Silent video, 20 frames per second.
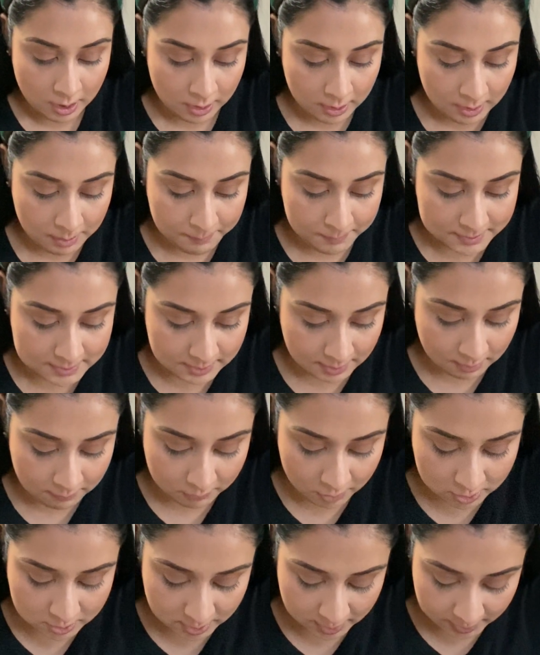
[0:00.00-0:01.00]
Let me see if
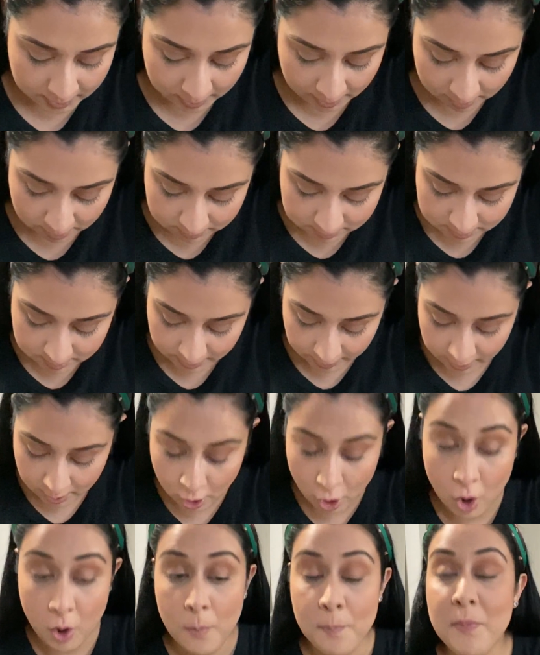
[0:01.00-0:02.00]
there's anything else in here.
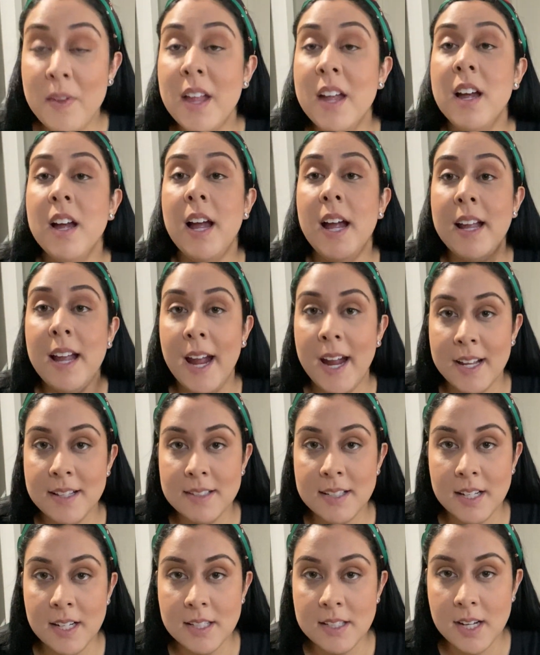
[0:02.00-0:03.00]
Oh, hand
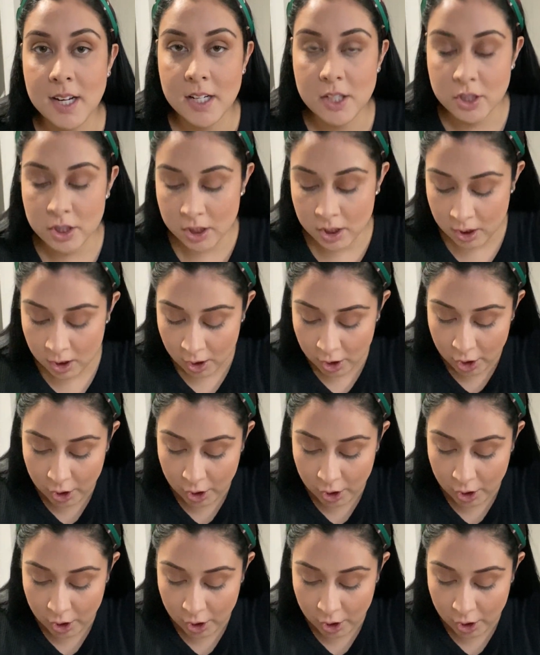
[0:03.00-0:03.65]
sanitizer.